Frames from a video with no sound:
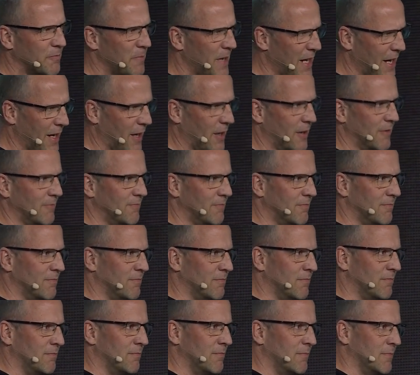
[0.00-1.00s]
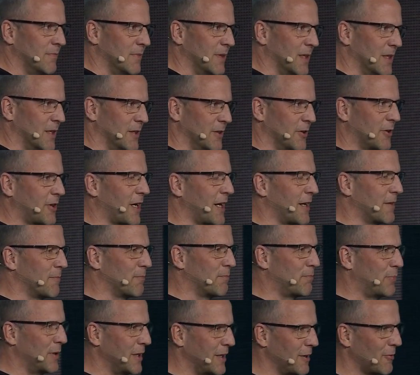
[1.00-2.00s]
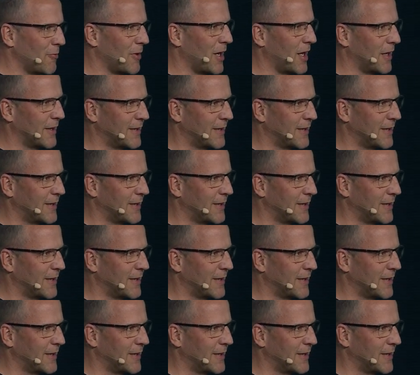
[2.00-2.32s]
matter. You can pretty well